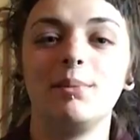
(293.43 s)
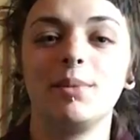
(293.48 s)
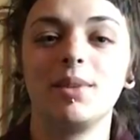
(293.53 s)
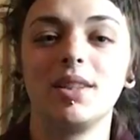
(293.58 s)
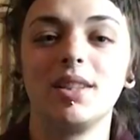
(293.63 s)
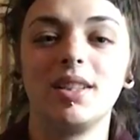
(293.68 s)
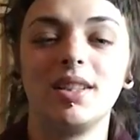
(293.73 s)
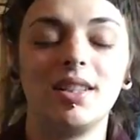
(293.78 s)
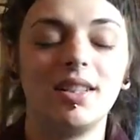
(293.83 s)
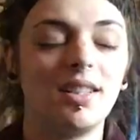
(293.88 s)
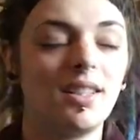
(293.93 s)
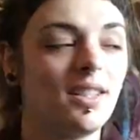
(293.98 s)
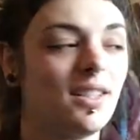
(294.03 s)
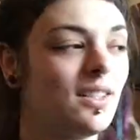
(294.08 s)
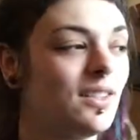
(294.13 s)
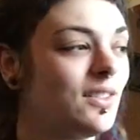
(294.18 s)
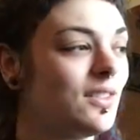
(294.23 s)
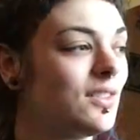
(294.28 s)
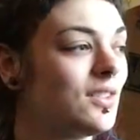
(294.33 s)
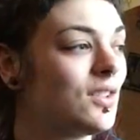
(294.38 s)
I'm
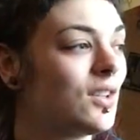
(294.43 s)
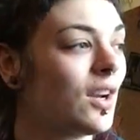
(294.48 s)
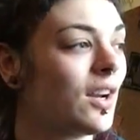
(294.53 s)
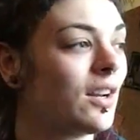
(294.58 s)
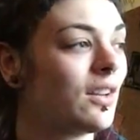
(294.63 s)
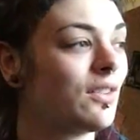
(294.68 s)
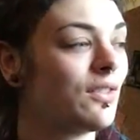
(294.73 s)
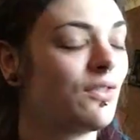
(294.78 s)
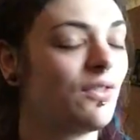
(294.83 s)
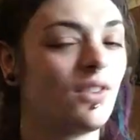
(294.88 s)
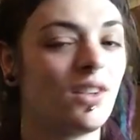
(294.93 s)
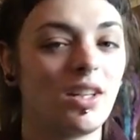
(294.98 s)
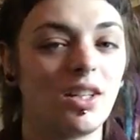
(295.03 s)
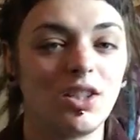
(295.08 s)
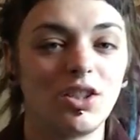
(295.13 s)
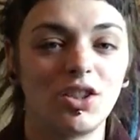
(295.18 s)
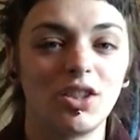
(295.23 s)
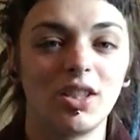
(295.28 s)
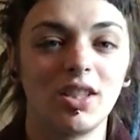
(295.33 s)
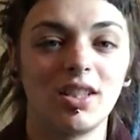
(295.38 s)
gonna try to
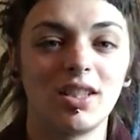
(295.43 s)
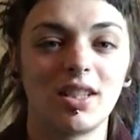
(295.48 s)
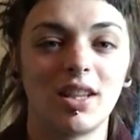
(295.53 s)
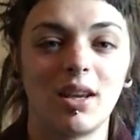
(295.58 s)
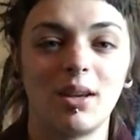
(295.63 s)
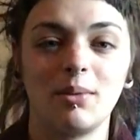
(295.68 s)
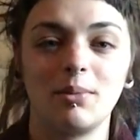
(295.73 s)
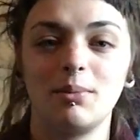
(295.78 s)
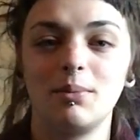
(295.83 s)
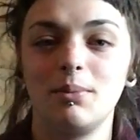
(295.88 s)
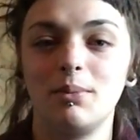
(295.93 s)
finish this up